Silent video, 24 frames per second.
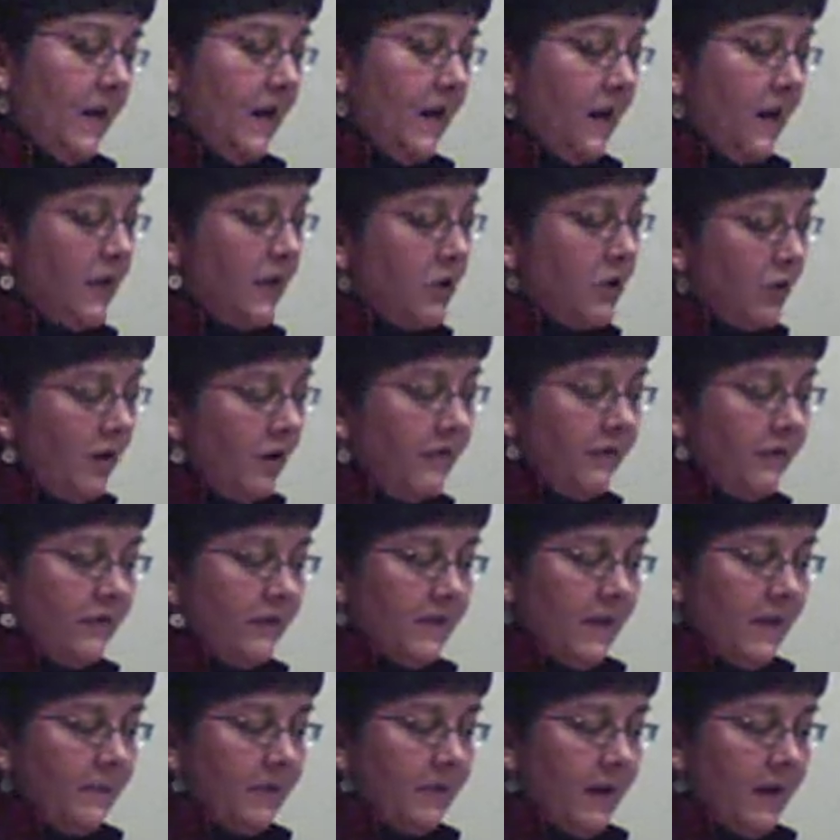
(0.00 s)
a joyful,
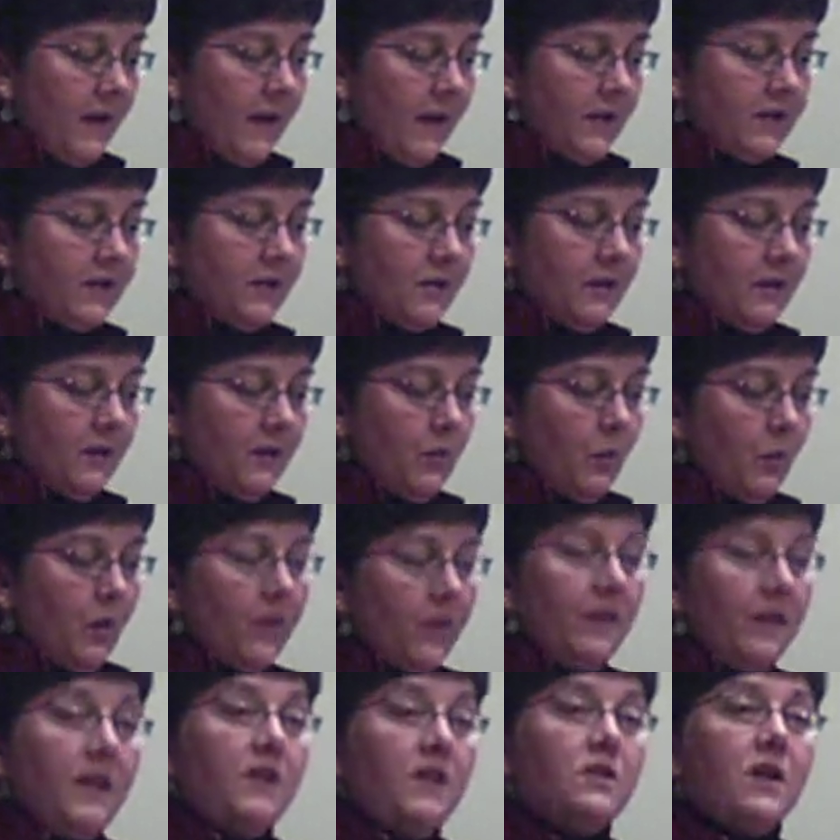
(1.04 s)
deep connection
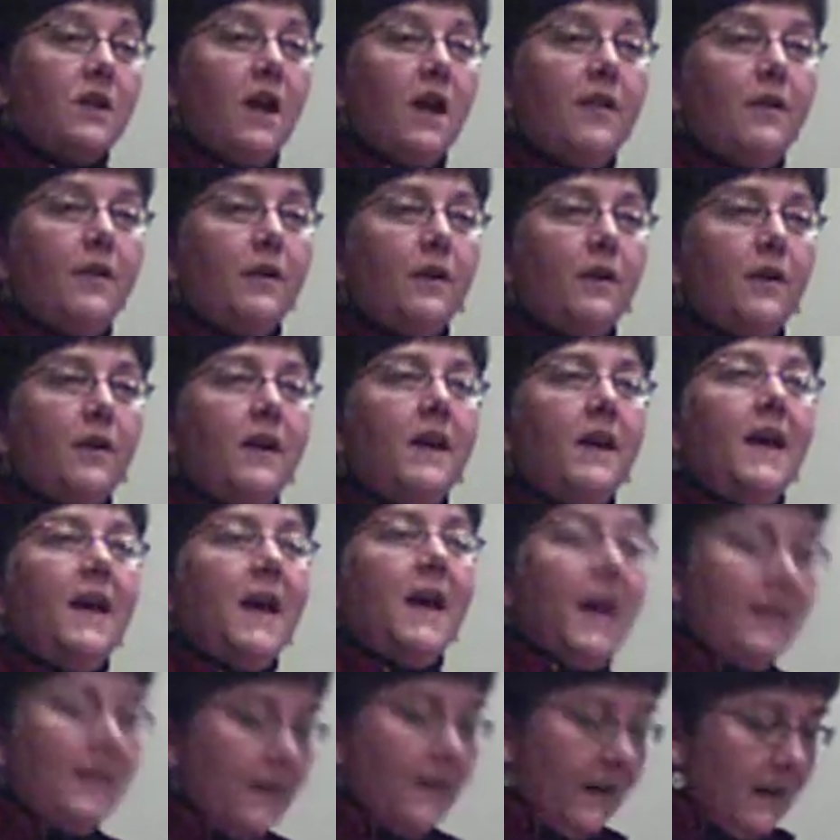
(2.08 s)
with each other
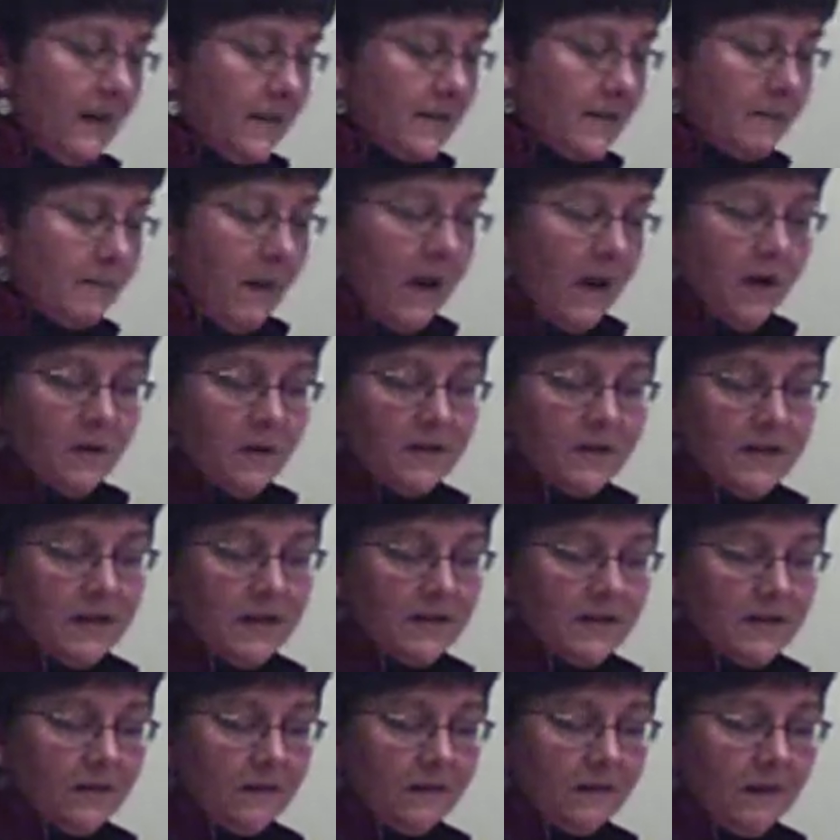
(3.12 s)
that inspires us
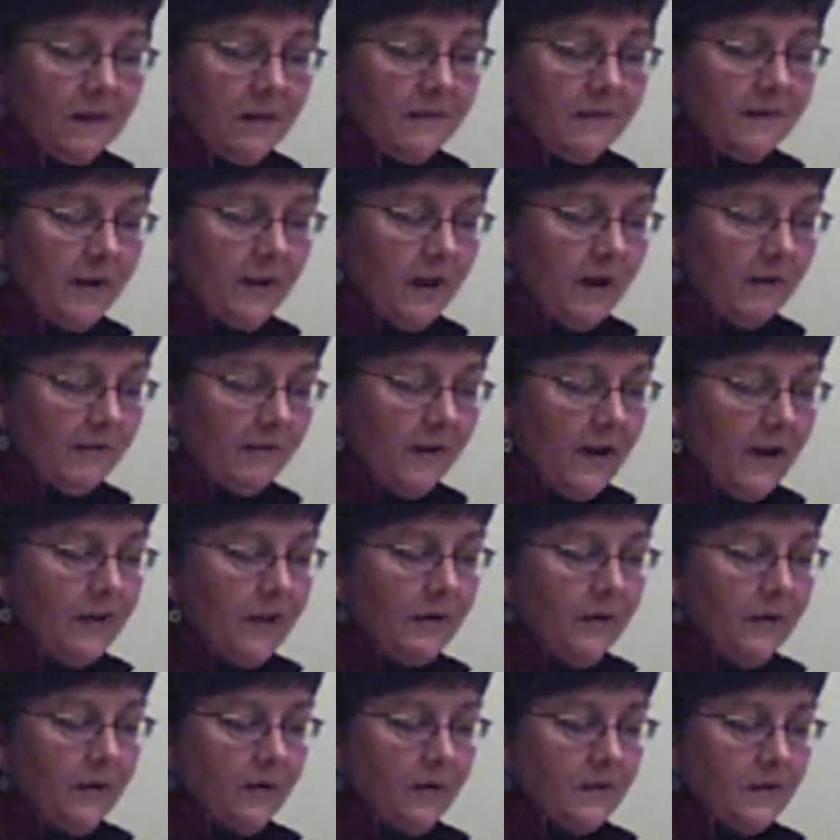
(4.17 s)
to live our
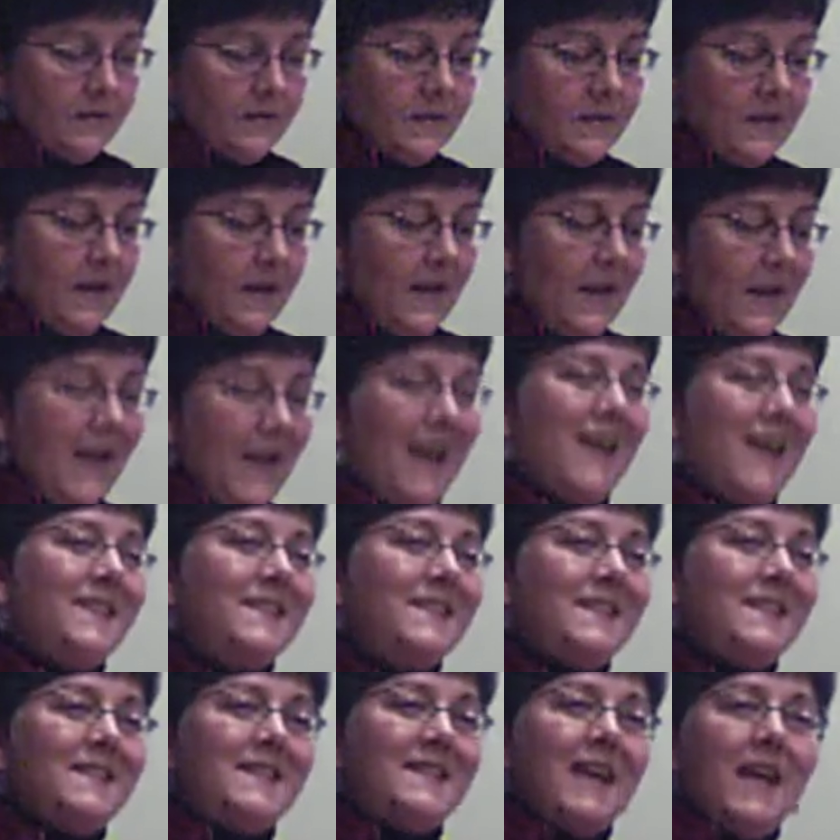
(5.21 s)
values and
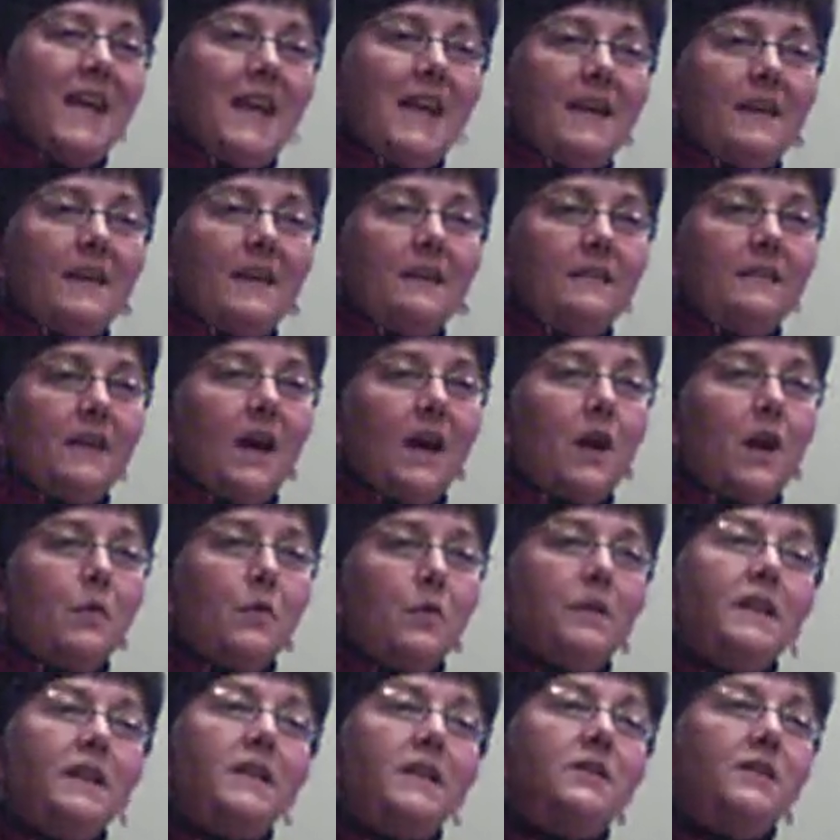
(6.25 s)
to take our
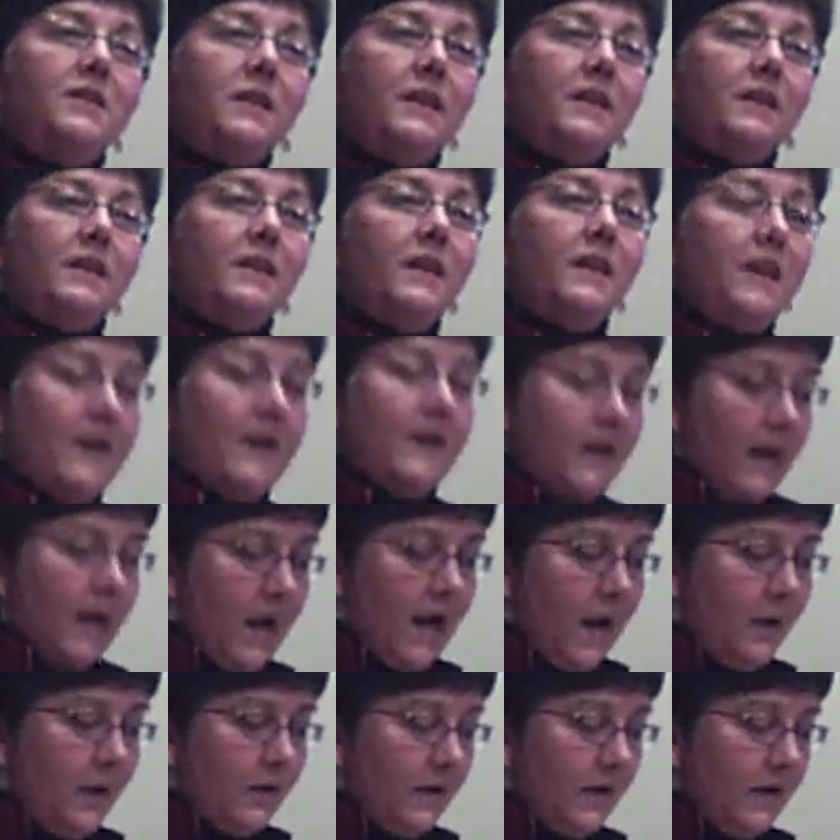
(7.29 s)
religion
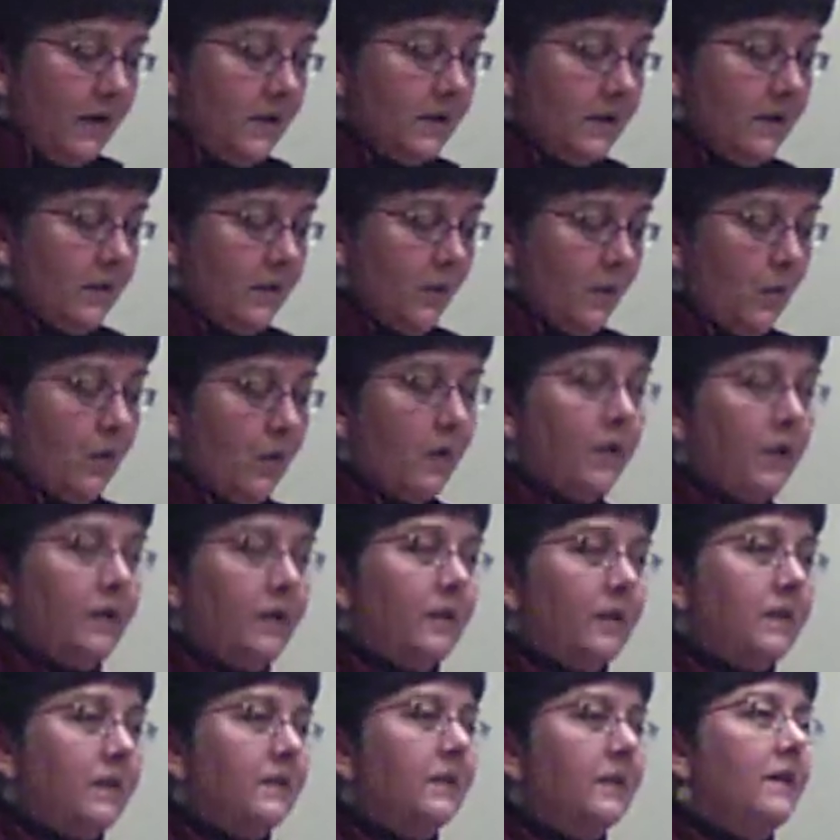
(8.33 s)
out into the
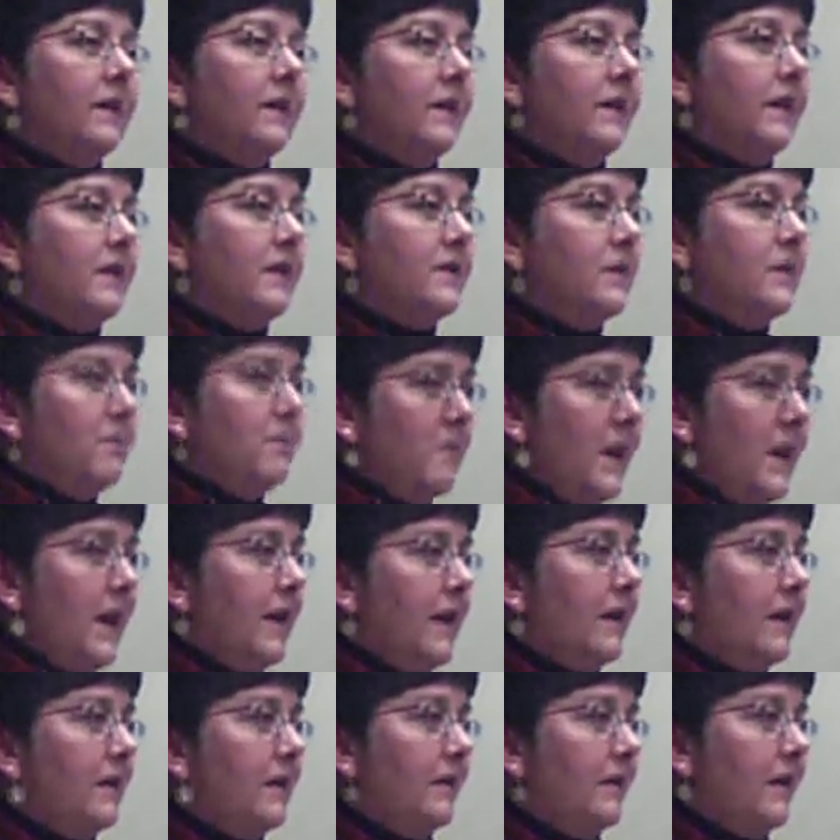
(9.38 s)
world to make
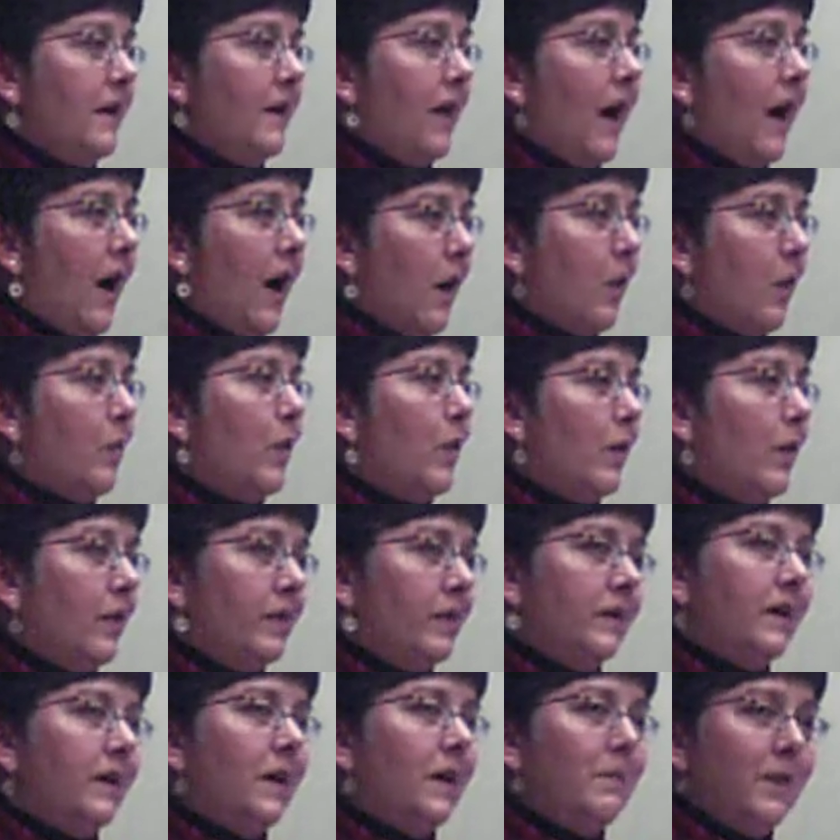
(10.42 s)
our world
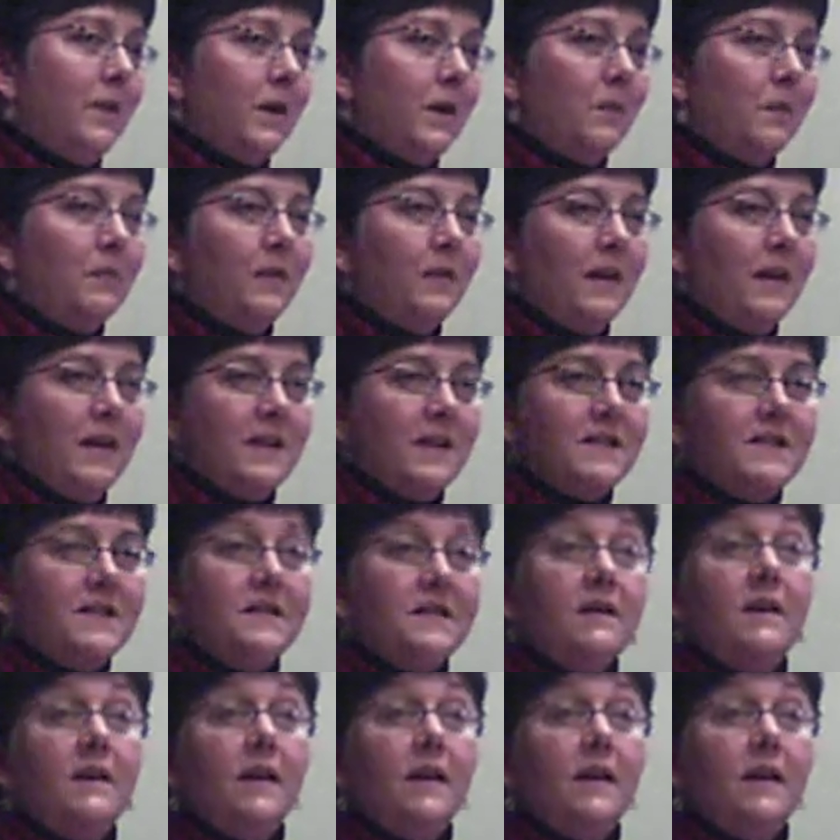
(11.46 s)
a better place,